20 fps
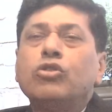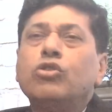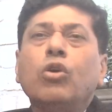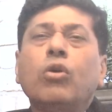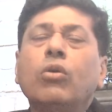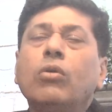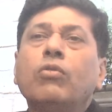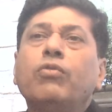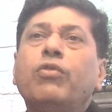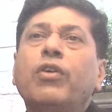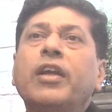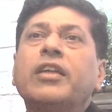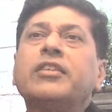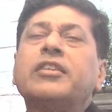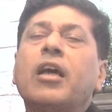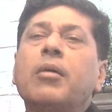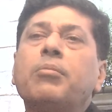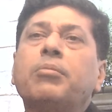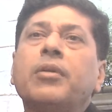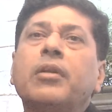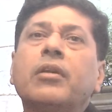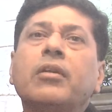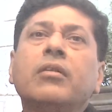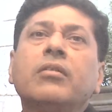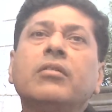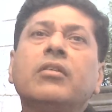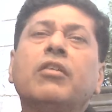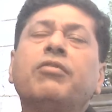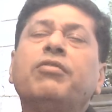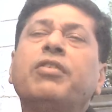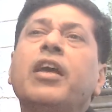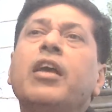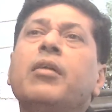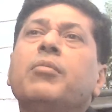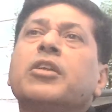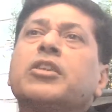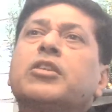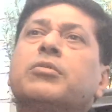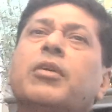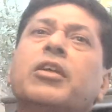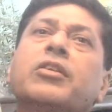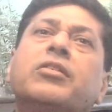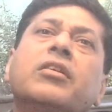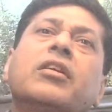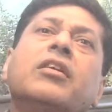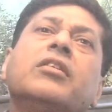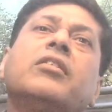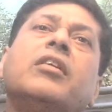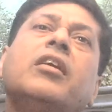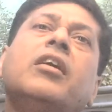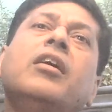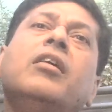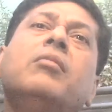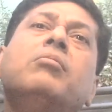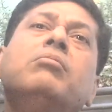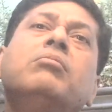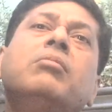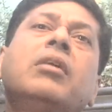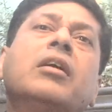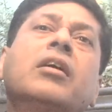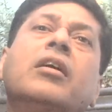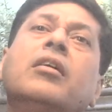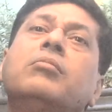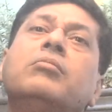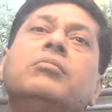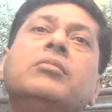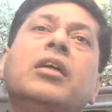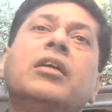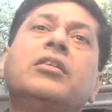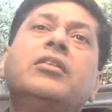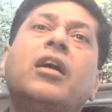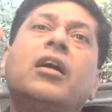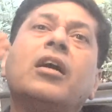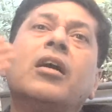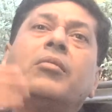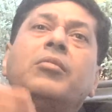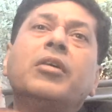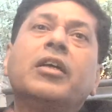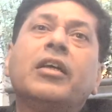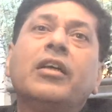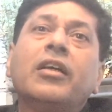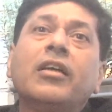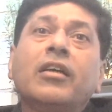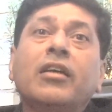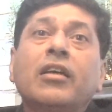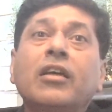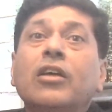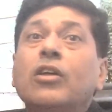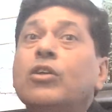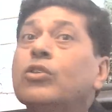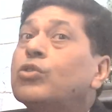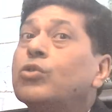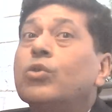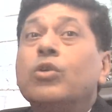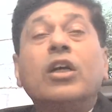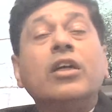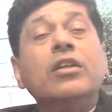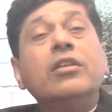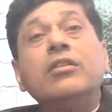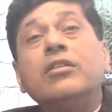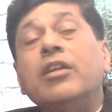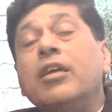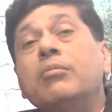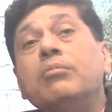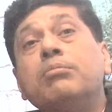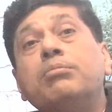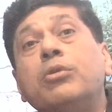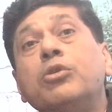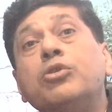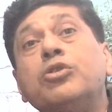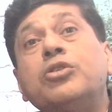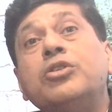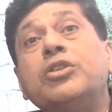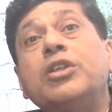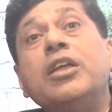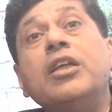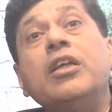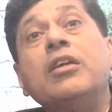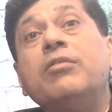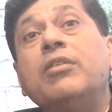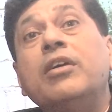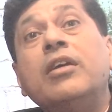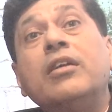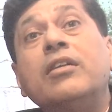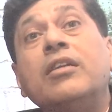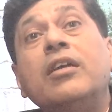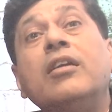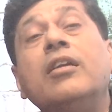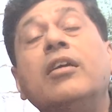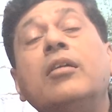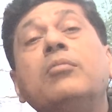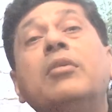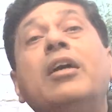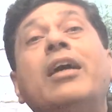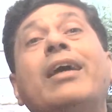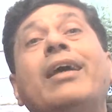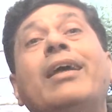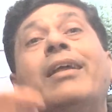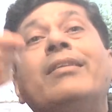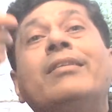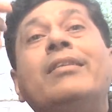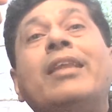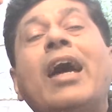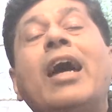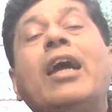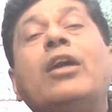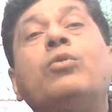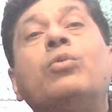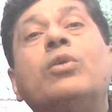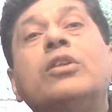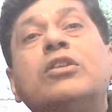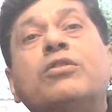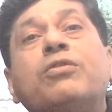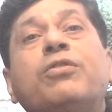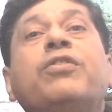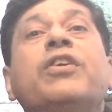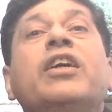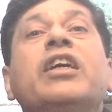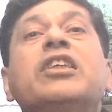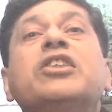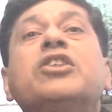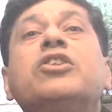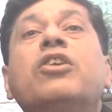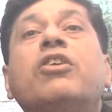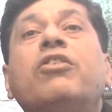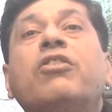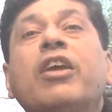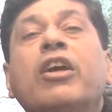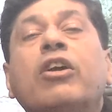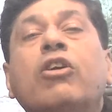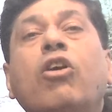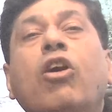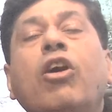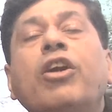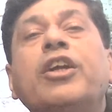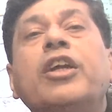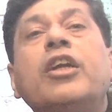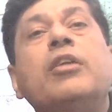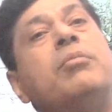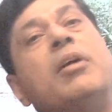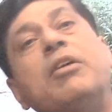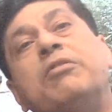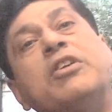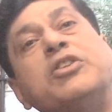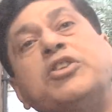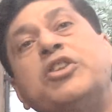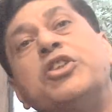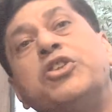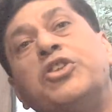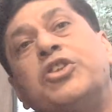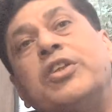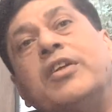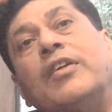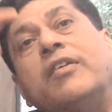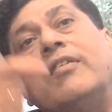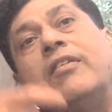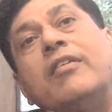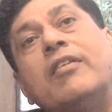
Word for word: So, for example, the famous mantra Trayambakam Yajamahe Sugandhim Pushti Vardhanam that was first recorded by Vasishtha.